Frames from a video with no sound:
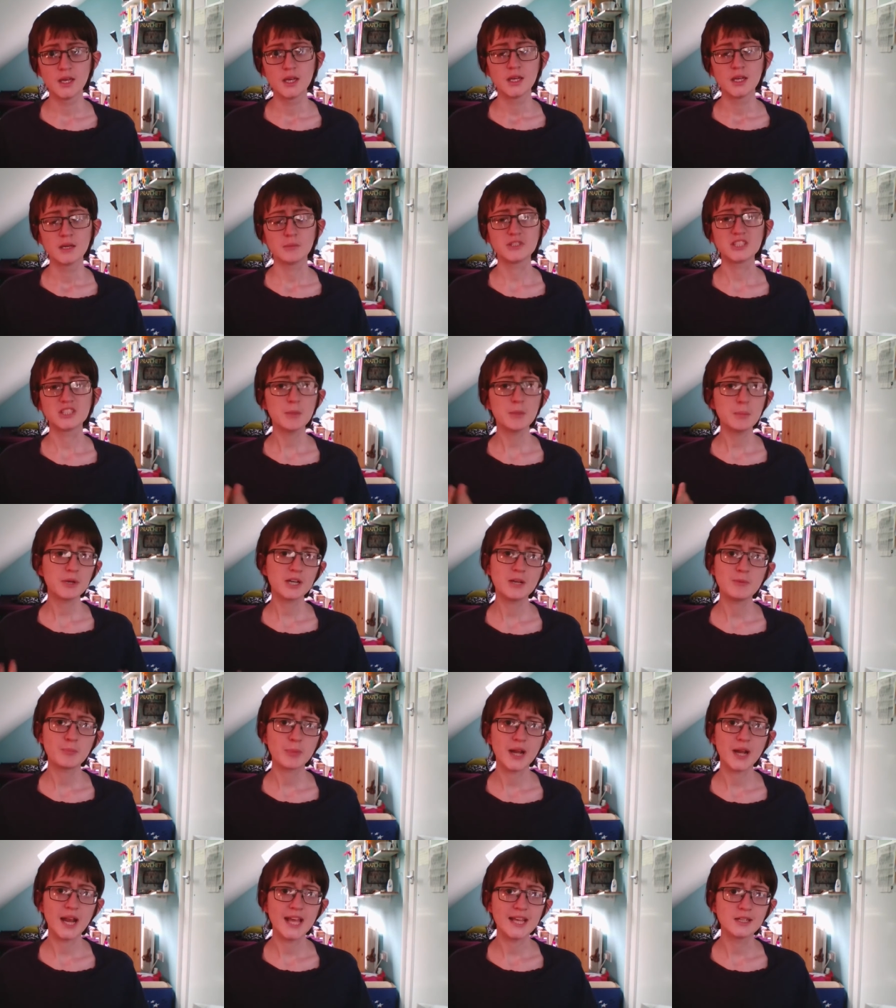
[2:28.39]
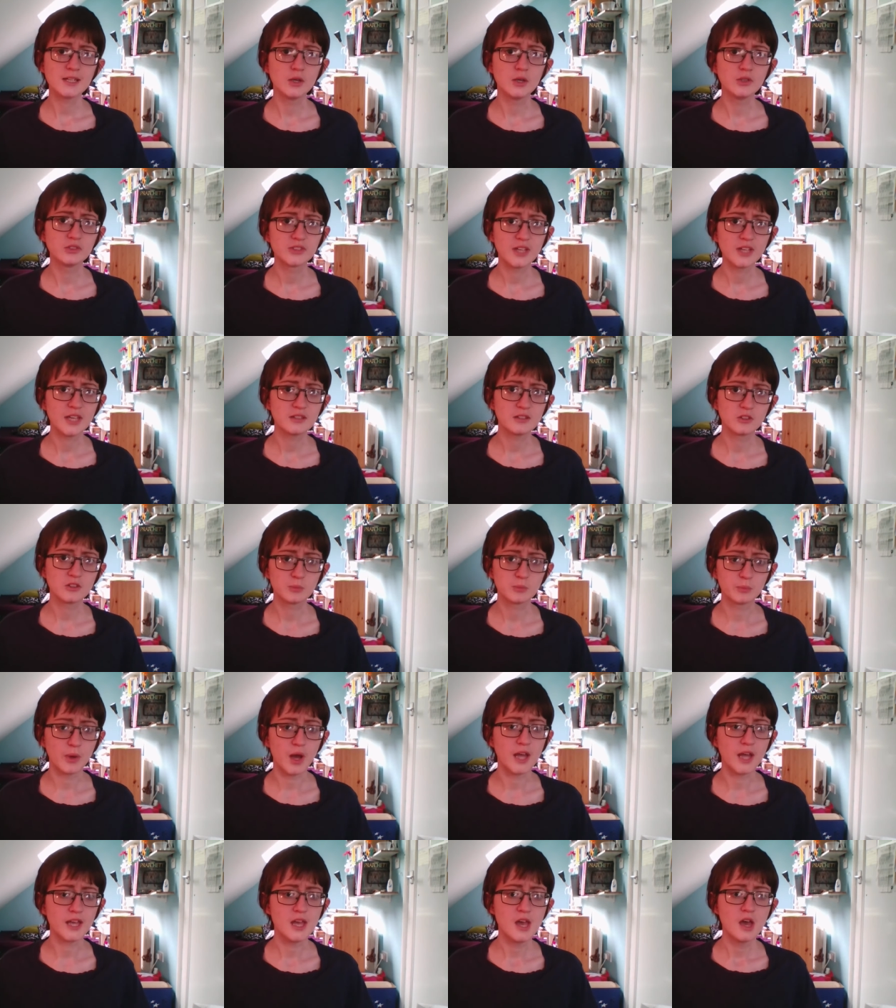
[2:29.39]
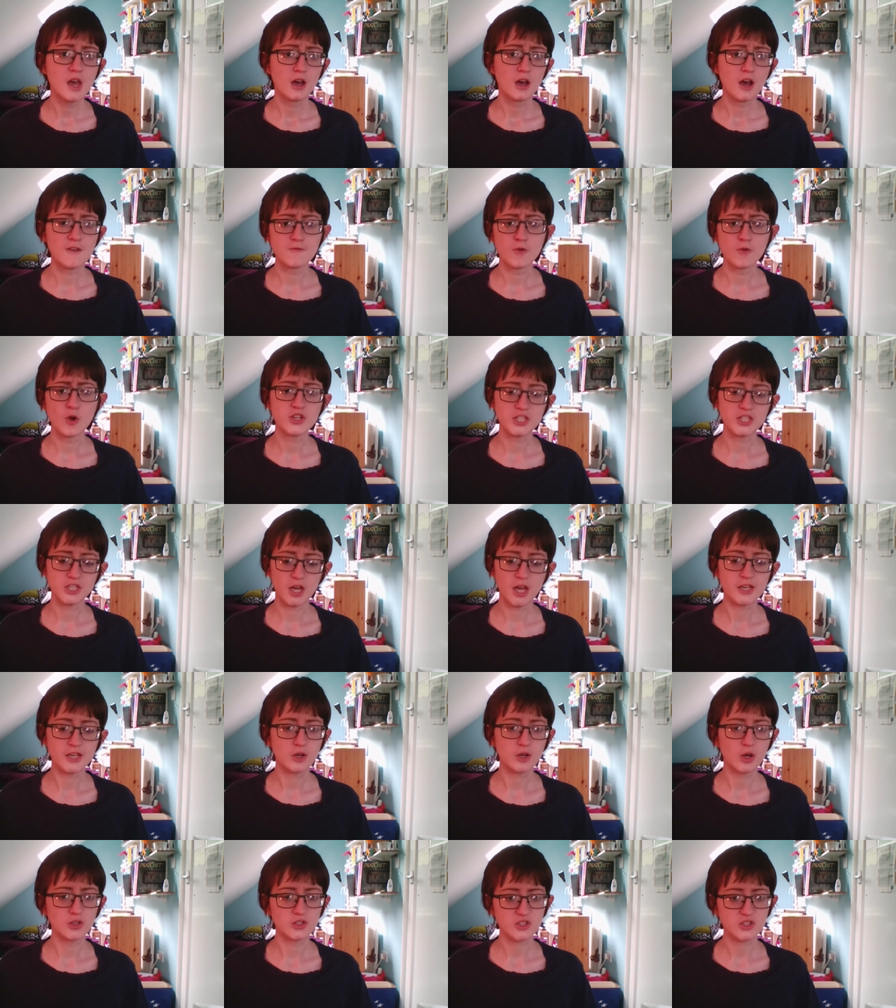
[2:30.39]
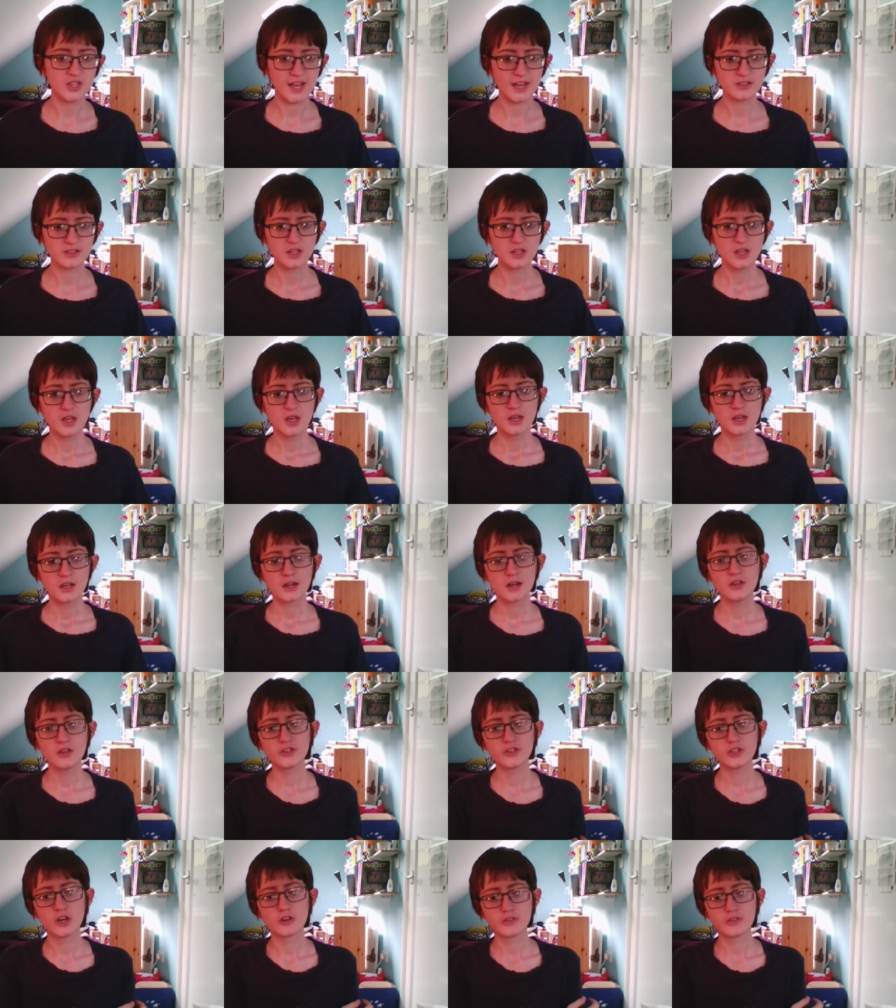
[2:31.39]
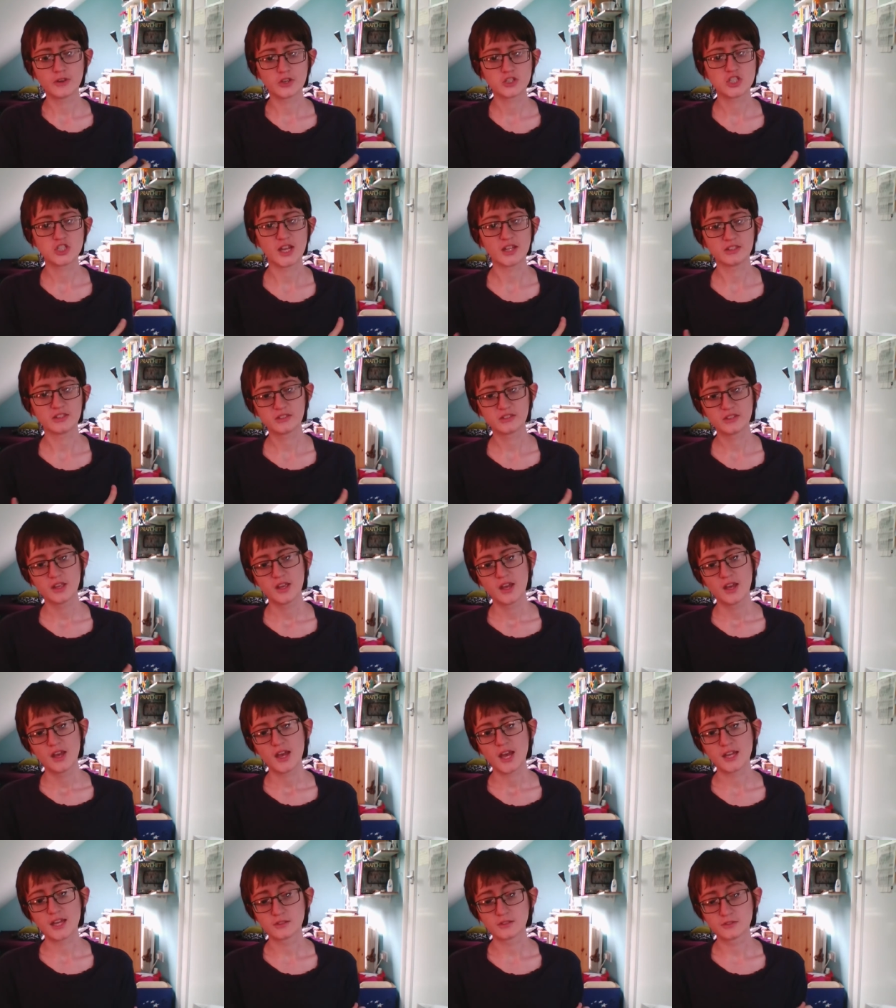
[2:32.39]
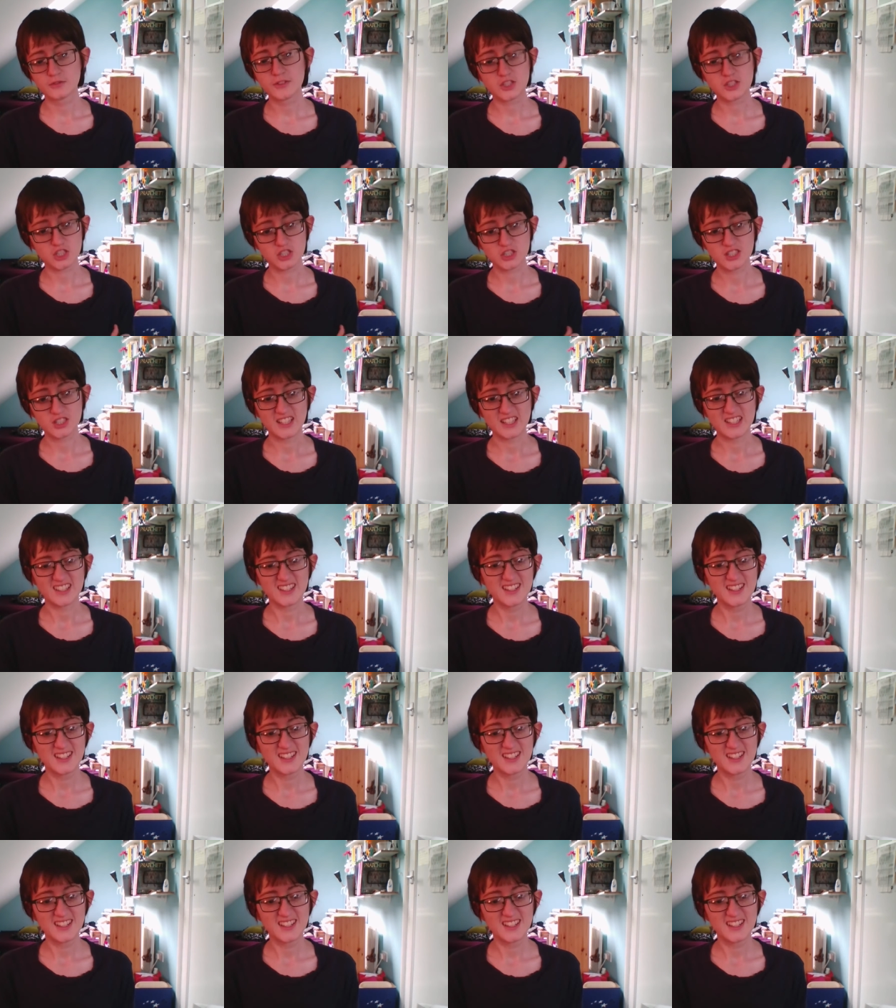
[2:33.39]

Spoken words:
We typically play low status by avoiding eye contact, closing off our chest, and fidgeting.